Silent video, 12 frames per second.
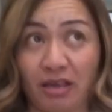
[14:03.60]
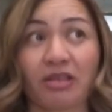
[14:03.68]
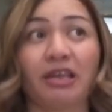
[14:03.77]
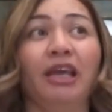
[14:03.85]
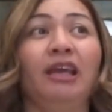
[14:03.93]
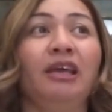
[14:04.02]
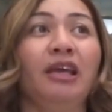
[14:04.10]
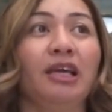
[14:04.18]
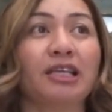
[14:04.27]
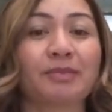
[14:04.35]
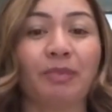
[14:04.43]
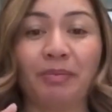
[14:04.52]
Actually,
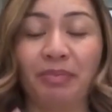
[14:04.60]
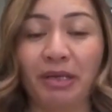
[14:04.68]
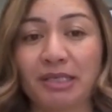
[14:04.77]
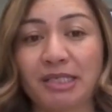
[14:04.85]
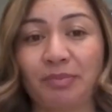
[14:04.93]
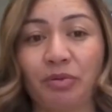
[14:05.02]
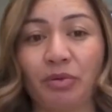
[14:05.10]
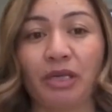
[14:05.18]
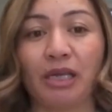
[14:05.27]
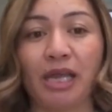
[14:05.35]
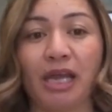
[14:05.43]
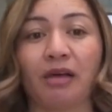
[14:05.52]
it's by better
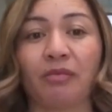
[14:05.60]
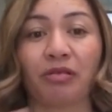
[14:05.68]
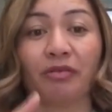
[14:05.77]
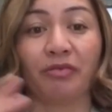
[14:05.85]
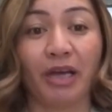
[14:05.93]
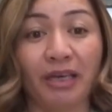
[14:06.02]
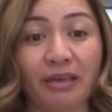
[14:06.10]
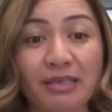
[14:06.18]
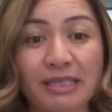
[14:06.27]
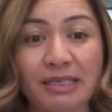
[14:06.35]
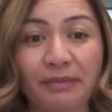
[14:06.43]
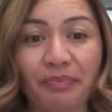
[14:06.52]
supporting our
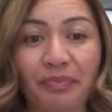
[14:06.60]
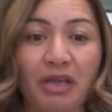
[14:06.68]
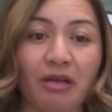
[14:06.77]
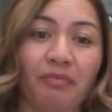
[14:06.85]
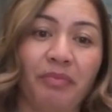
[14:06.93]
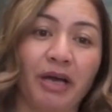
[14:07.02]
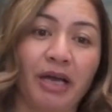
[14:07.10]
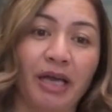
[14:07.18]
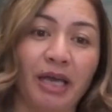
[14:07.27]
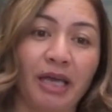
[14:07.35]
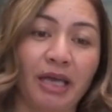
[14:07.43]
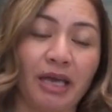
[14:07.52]
providers,
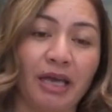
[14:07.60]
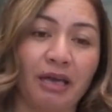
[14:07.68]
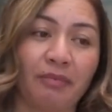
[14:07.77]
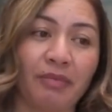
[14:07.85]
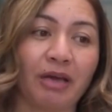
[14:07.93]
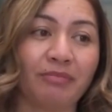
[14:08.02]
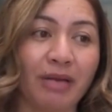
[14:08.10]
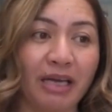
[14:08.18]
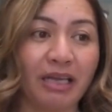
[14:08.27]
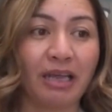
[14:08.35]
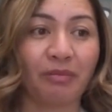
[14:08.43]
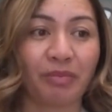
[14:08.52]
by our
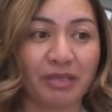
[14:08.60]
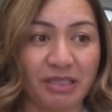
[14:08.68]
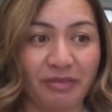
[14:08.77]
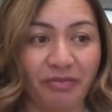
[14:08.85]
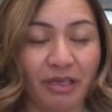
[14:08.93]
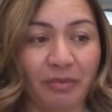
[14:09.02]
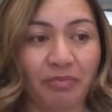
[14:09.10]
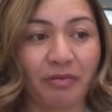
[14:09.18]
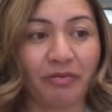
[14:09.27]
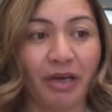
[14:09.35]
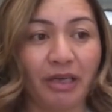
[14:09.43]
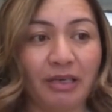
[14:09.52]
Māori and Pasifika
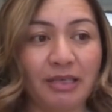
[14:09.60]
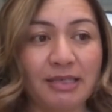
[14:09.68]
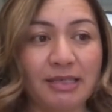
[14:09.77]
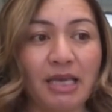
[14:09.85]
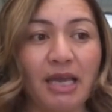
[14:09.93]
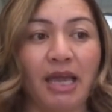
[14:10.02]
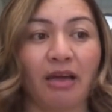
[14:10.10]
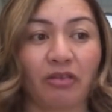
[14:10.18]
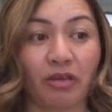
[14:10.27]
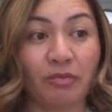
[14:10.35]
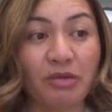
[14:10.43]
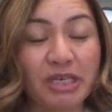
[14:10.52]
providers,
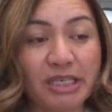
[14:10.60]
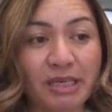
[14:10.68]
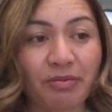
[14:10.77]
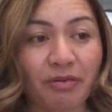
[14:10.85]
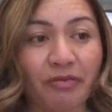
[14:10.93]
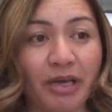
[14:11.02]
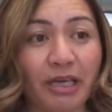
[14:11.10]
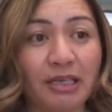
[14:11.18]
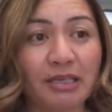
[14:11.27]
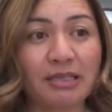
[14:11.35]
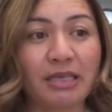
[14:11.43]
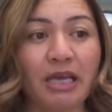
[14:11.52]
our community
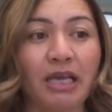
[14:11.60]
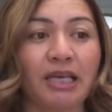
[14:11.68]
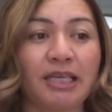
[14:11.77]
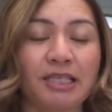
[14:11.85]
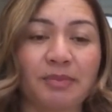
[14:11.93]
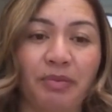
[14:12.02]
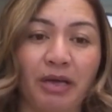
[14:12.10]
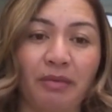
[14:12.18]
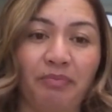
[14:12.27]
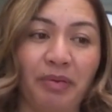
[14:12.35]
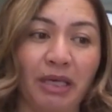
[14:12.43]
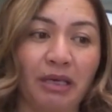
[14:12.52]
providers. It's
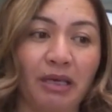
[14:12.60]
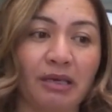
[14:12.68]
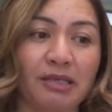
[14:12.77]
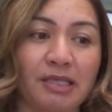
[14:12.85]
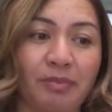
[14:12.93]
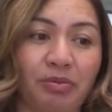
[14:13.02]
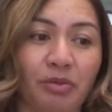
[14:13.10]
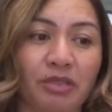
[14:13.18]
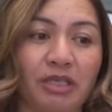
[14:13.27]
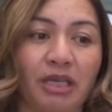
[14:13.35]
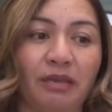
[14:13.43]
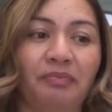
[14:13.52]
by better
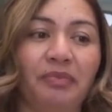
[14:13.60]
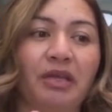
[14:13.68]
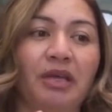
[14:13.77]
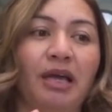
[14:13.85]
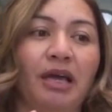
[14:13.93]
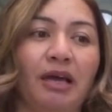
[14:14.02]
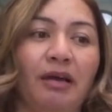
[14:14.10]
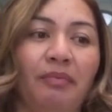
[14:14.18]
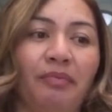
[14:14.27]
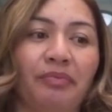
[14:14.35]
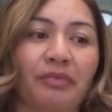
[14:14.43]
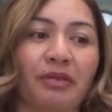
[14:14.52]
supporting
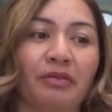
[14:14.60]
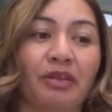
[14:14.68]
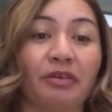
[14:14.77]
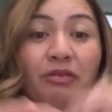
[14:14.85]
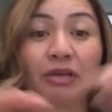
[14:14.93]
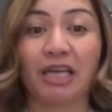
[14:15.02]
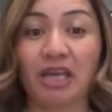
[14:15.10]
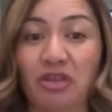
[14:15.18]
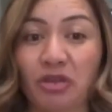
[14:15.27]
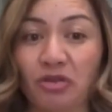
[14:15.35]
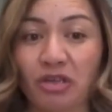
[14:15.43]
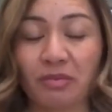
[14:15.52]
the
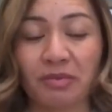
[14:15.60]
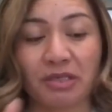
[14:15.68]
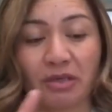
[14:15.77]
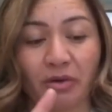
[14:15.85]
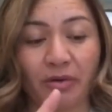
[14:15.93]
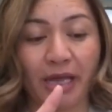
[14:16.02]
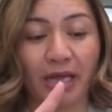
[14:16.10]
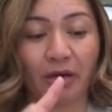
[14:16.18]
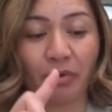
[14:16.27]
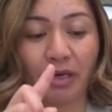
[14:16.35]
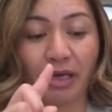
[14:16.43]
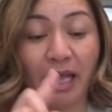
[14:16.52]
relationships. So
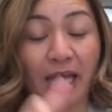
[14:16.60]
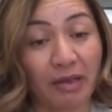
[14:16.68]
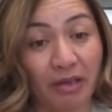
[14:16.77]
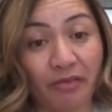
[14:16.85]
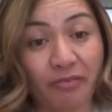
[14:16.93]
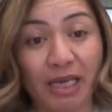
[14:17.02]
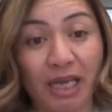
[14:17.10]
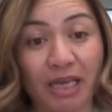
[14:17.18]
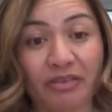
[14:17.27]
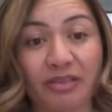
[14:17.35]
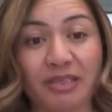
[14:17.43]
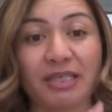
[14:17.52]
our government
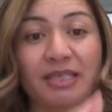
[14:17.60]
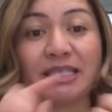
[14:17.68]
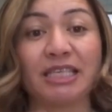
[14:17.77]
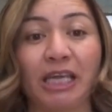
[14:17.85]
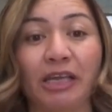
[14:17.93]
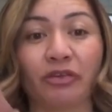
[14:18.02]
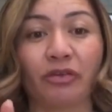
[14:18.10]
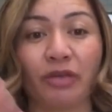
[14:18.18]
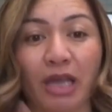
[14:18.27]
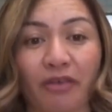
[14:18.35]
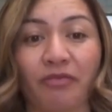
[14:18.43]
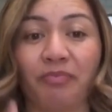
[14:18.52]
agencies need
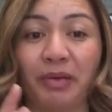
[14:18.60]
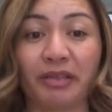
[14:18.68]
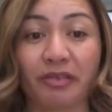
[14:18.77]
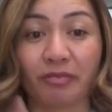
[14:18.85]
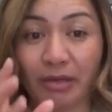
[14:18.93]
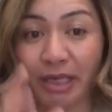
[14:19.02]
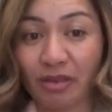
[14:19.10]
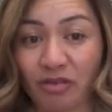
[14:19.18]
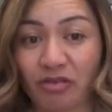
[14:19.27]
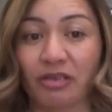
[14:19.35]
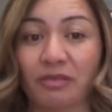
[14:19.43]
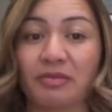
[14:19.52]
to have better
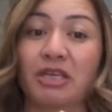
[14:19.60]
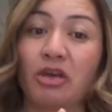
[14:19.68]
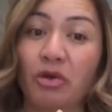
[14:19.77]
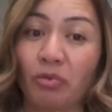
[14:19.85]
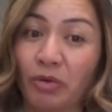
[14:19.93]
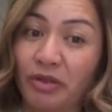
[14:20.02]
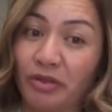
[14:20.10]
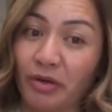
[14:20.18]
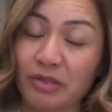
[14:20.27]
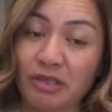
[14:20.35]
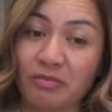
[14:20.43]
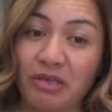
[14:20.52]
relationships with
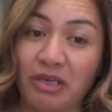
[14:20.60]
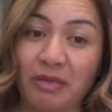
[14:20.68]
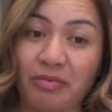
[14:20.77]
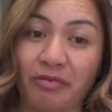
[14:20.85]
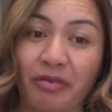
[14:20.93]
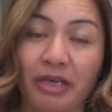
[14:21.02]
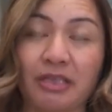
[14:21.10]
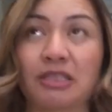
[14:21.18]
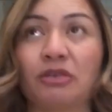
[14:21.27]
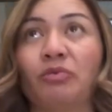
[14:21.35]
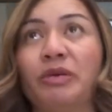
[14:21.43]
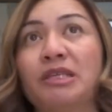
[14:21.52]
those community
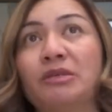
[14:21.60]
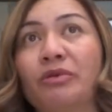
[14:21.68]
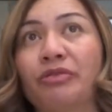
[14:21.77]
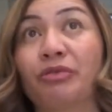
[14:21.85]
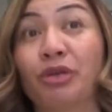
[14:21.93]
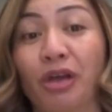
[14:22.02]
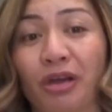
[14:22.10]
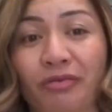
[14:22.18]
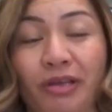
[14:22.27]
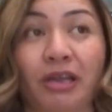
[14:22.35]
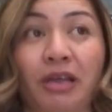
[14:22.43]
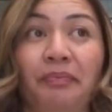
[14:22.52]
providers. Look, we saw through
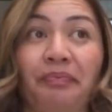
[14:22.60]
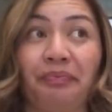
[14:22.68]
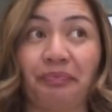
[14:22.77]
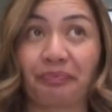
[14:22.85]
COVID